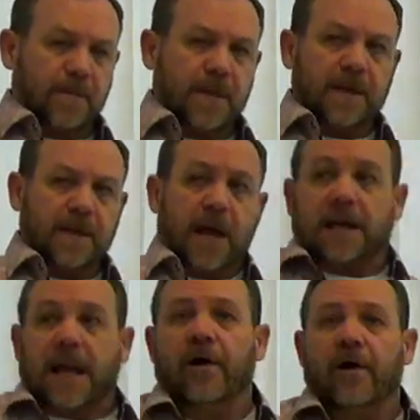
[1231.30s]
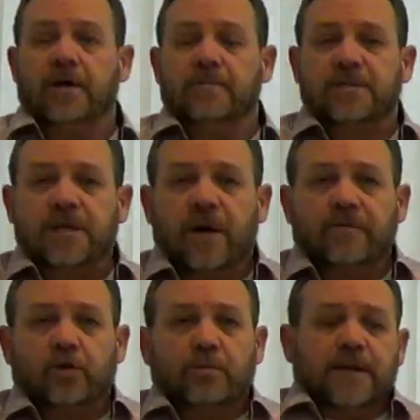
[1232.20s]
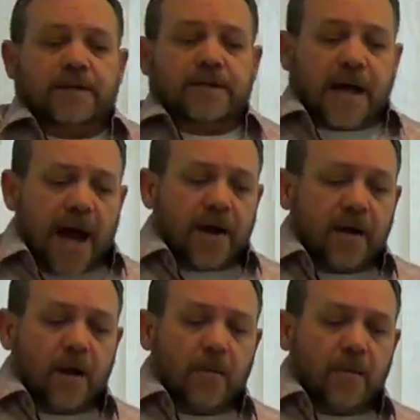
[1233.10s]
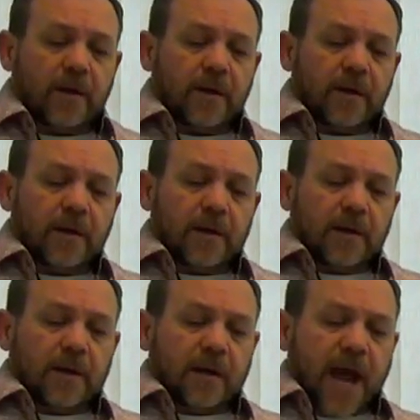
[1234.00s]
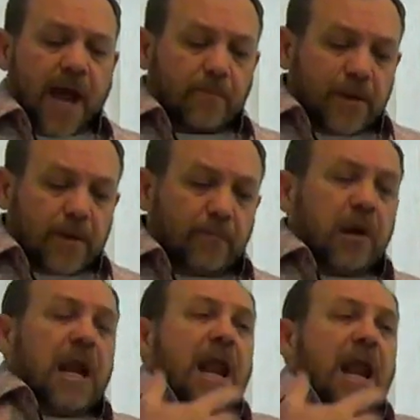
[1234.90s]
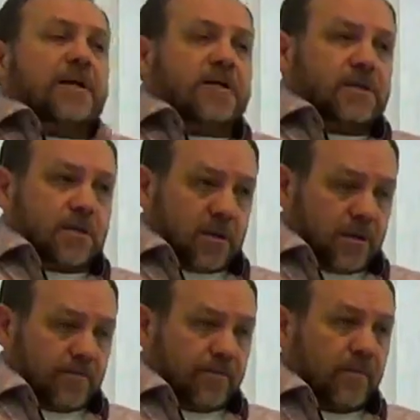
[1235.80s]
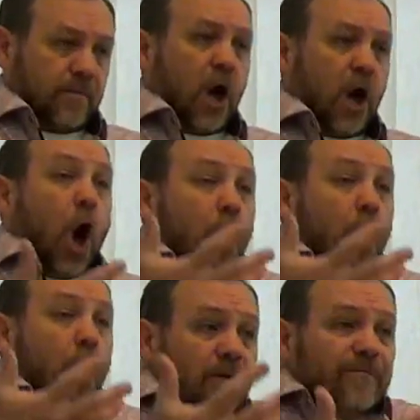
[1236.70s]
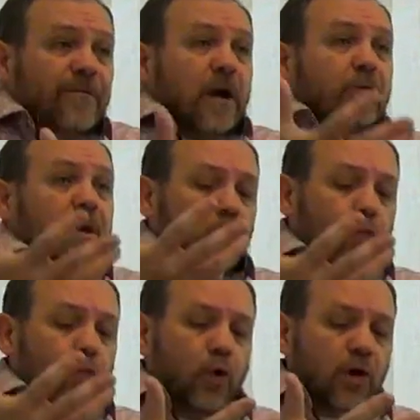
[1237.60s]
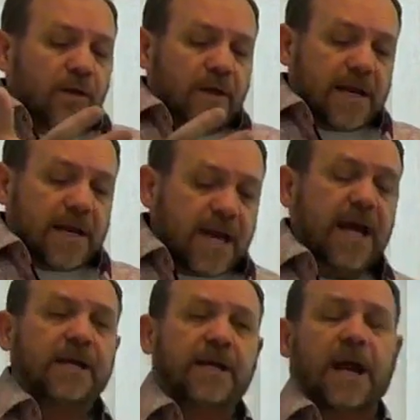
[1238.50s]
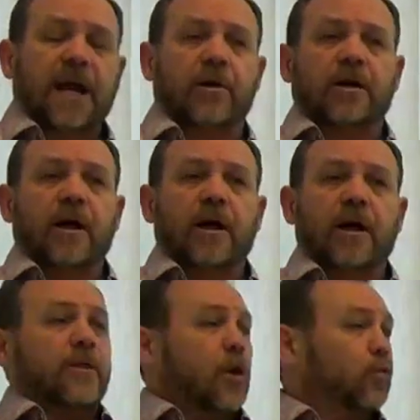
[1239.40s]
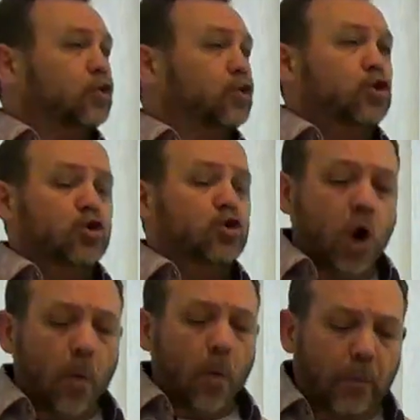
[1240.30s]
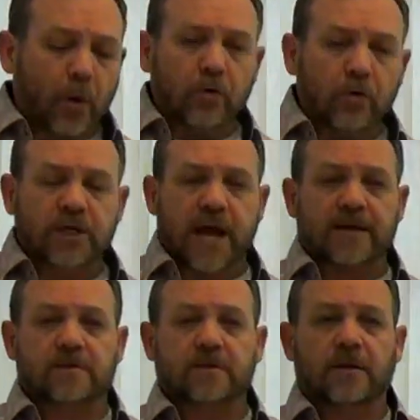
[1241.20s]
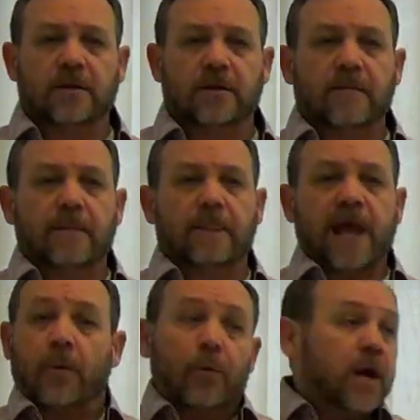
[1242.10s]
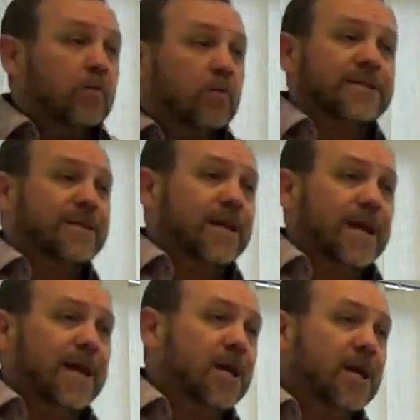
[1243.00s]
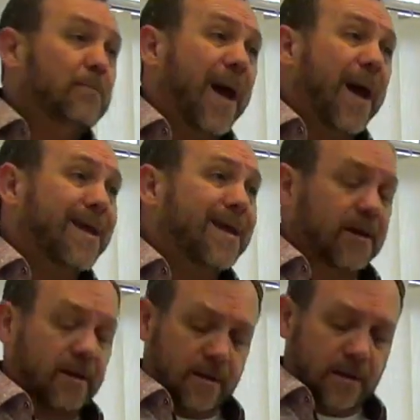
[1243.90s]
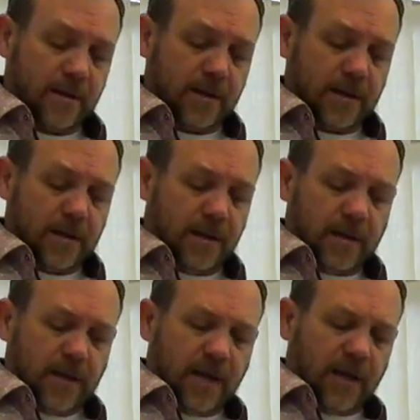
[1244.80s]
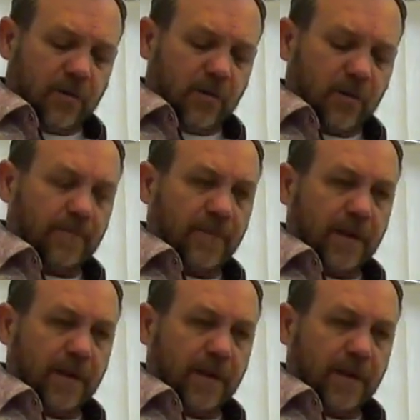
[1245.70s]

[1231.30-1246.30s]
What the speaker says: He allowed himself to be tied up and be placed on the very wood that he had carried. There was no protest, and we don't see any panic either.